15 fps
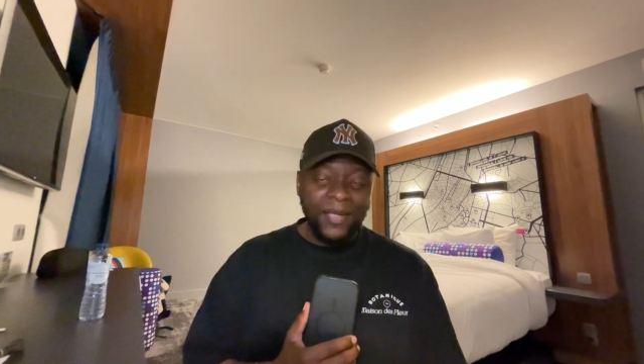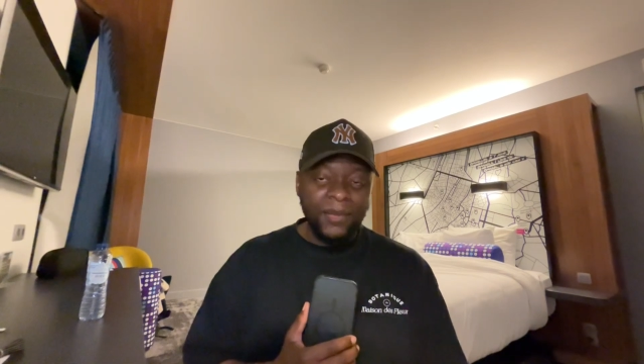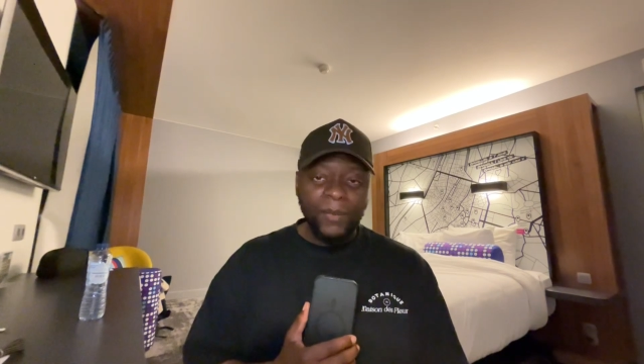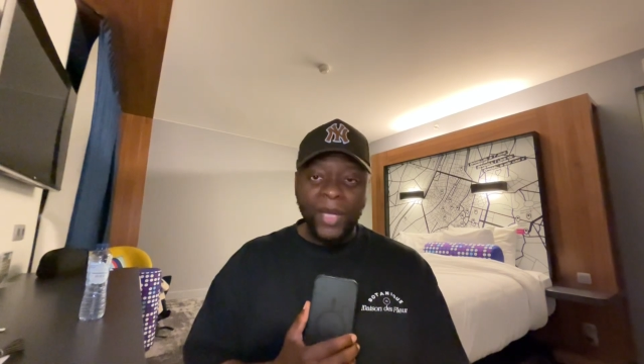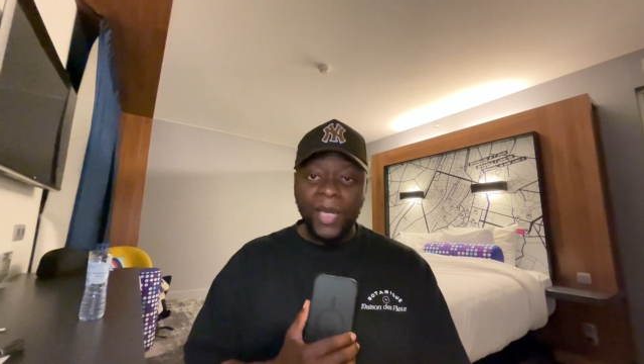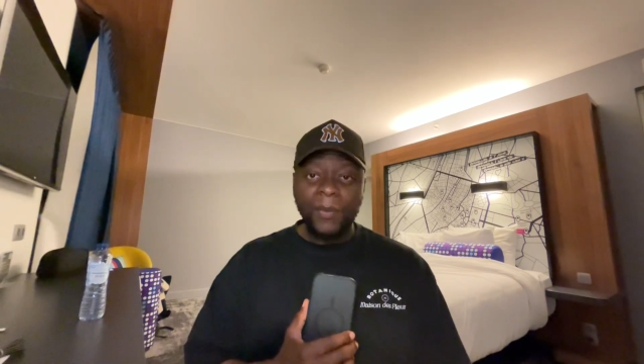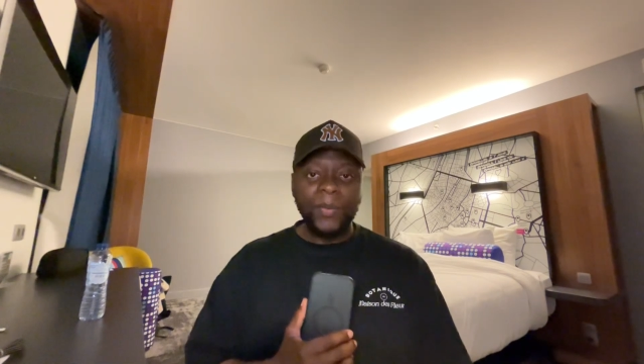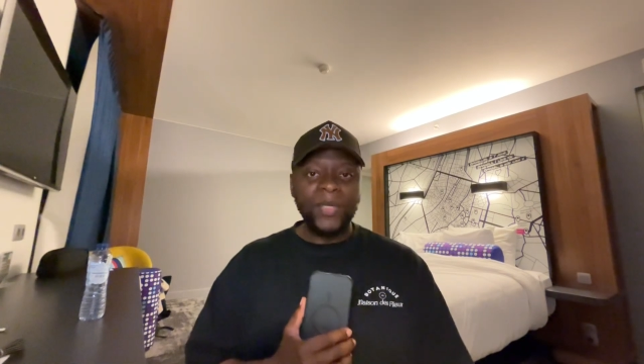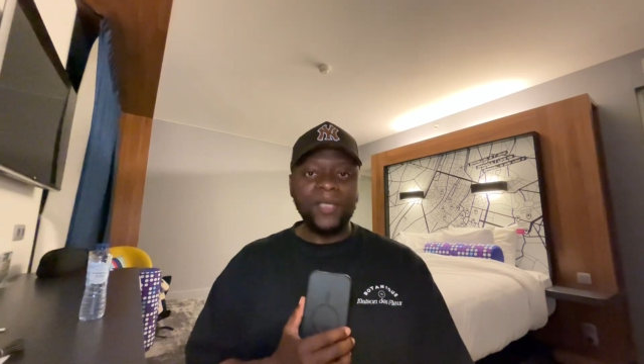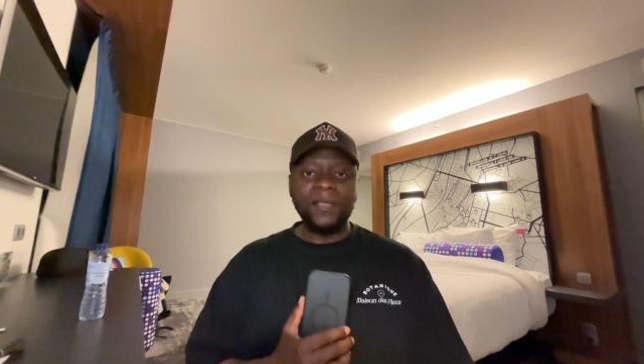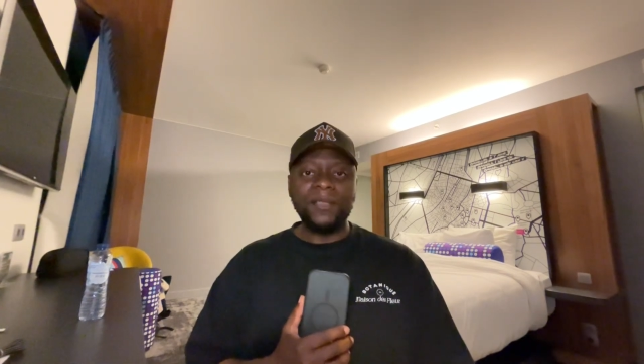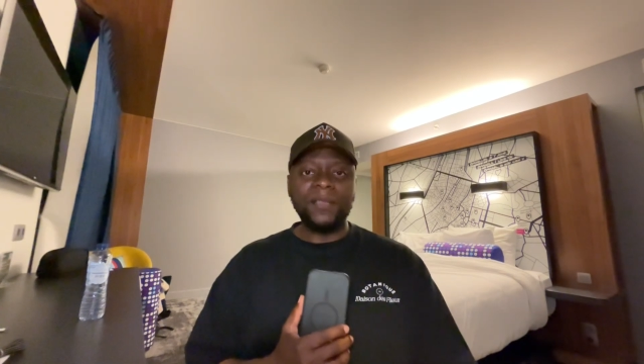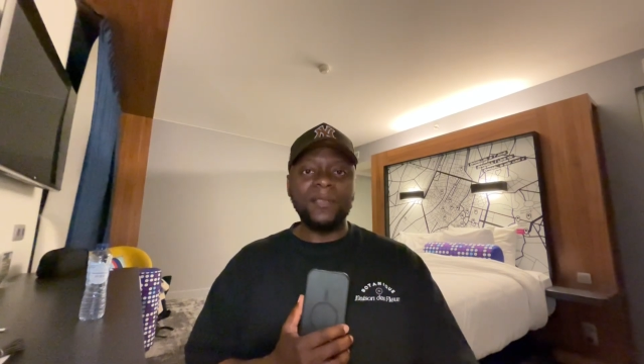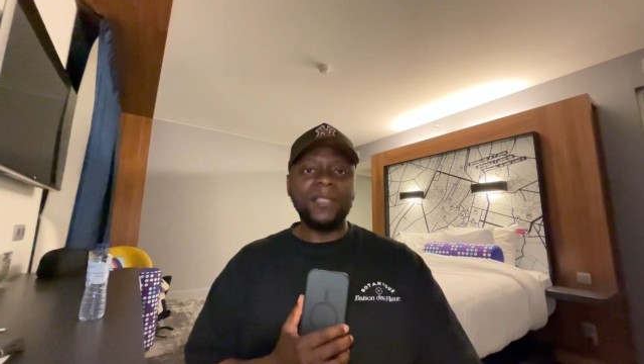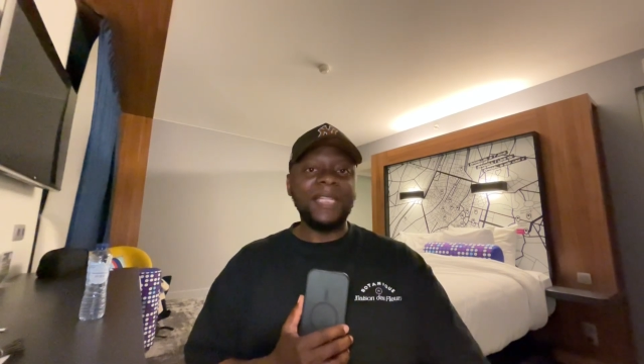in my
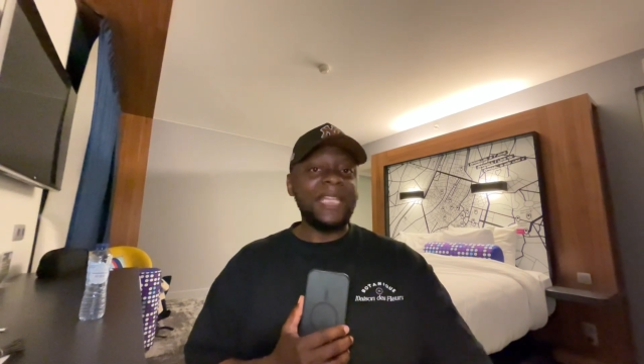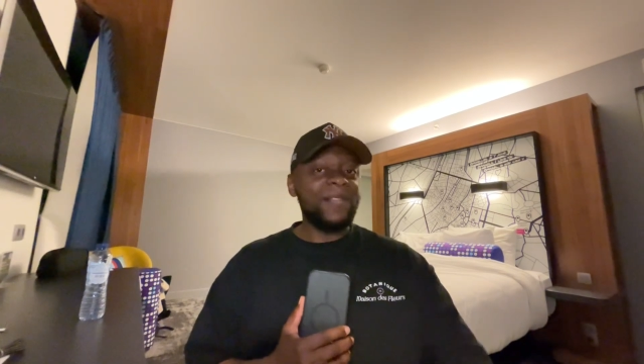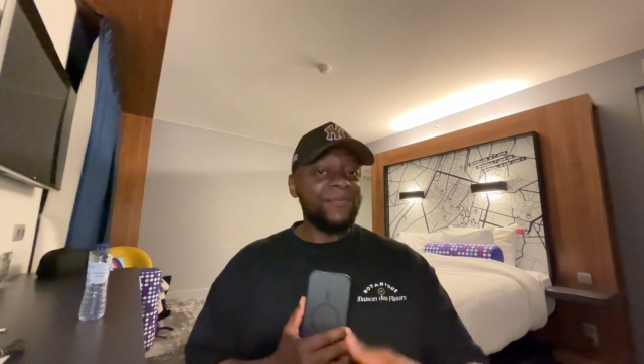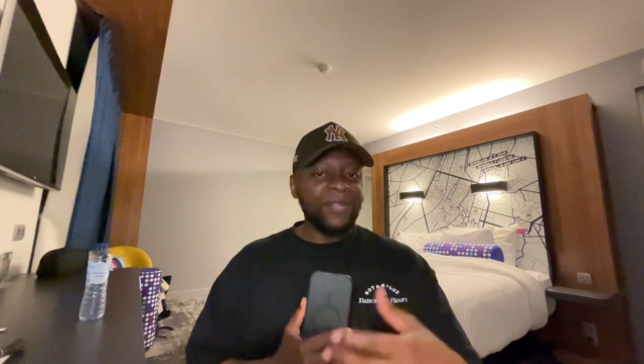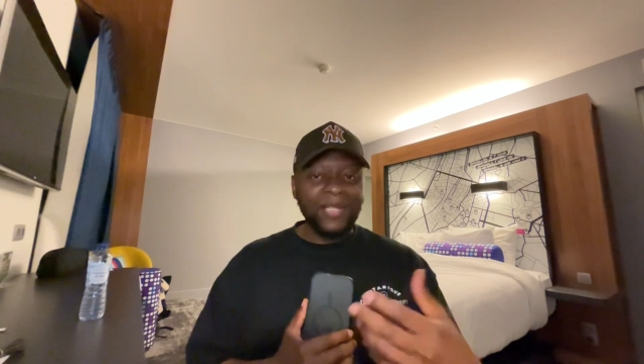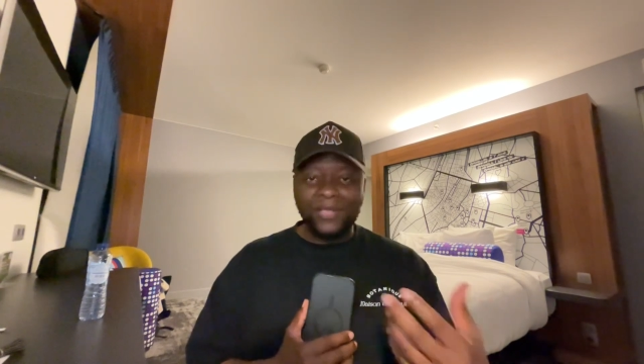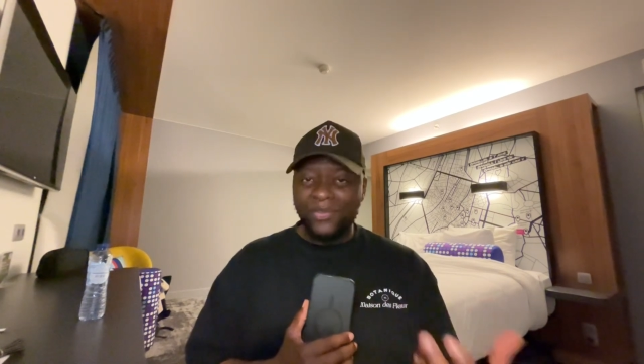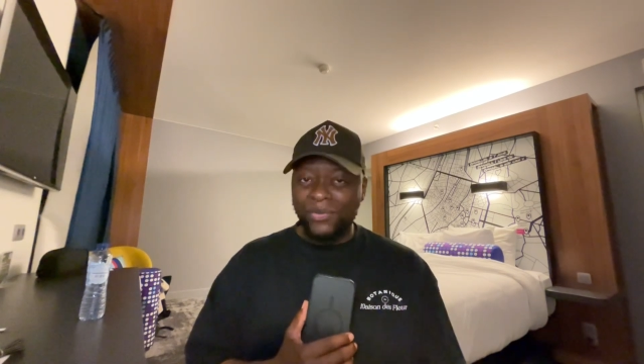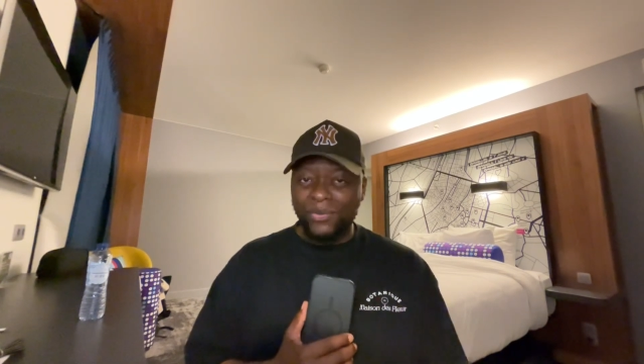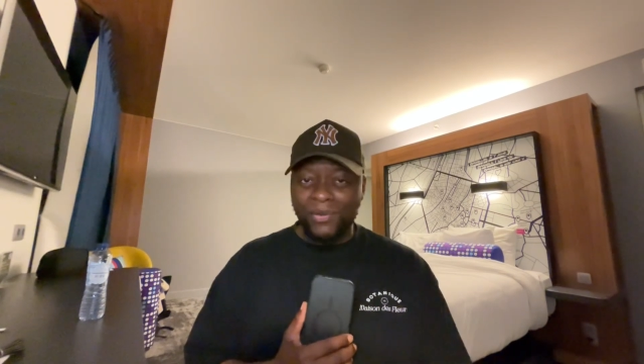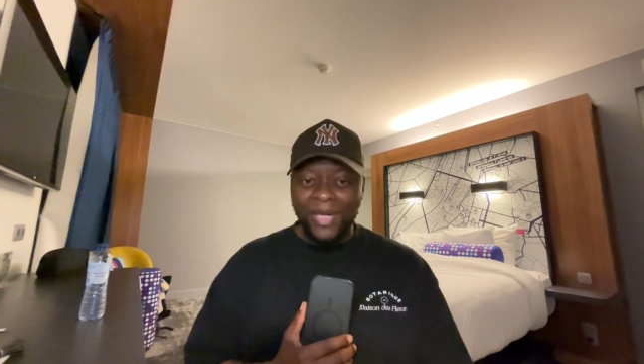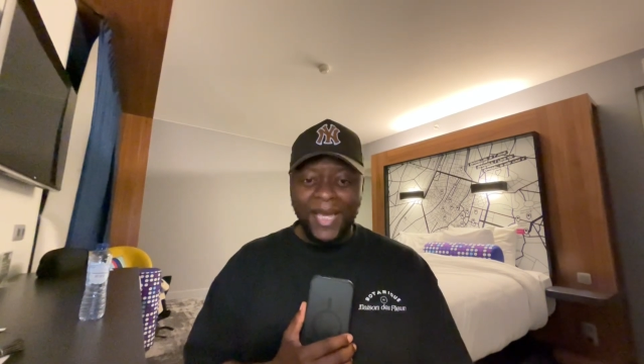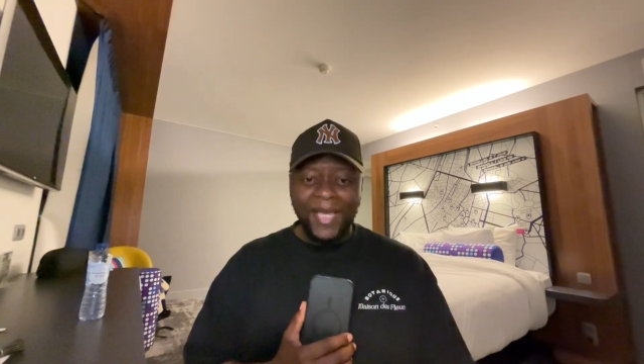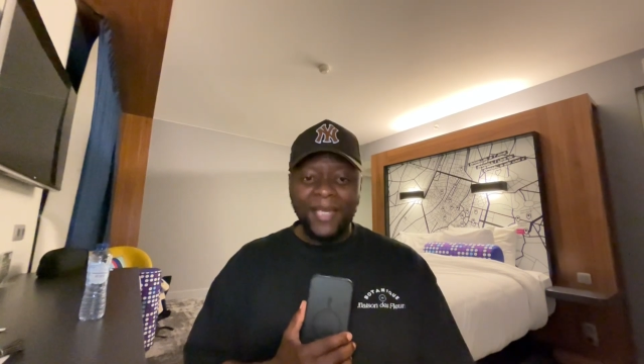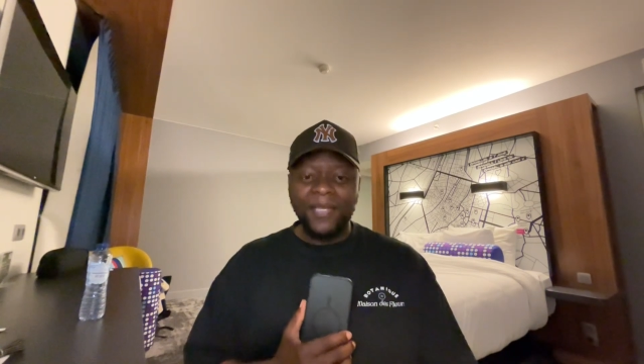opinion, leaving it too
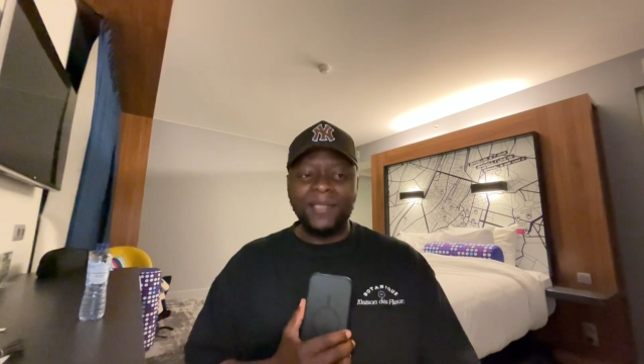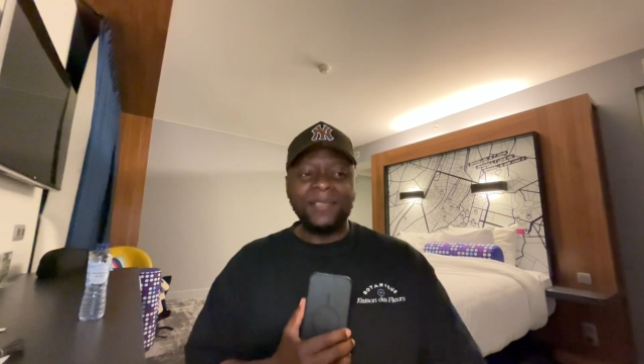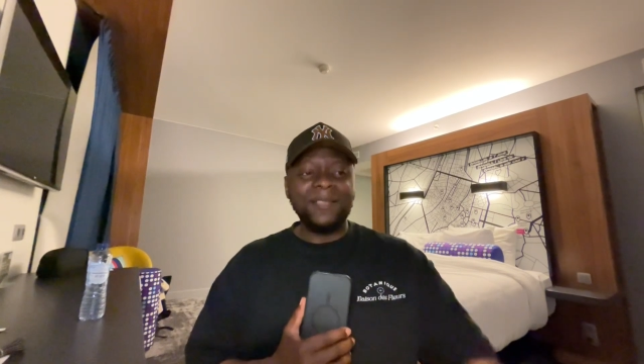late,